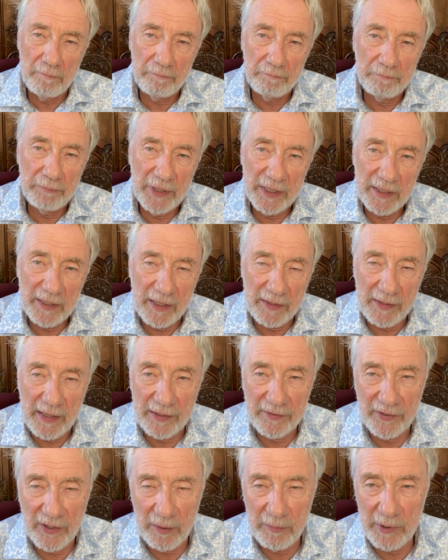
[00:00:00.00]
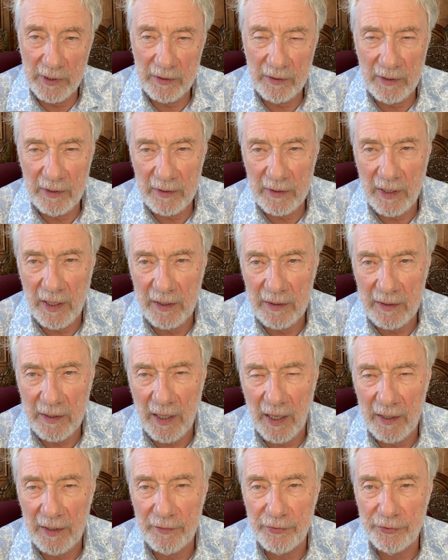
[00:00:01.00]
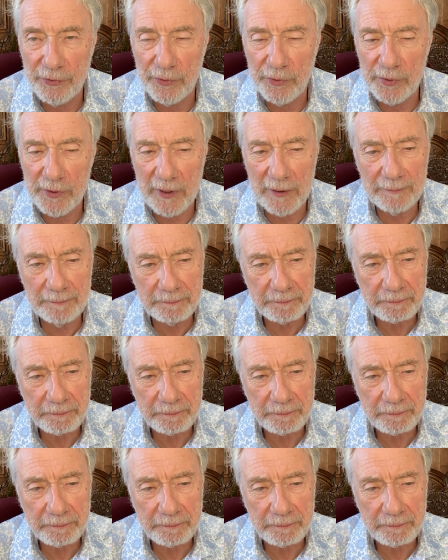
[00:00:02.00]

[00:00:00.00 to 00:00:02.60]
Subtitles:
being at that time in California.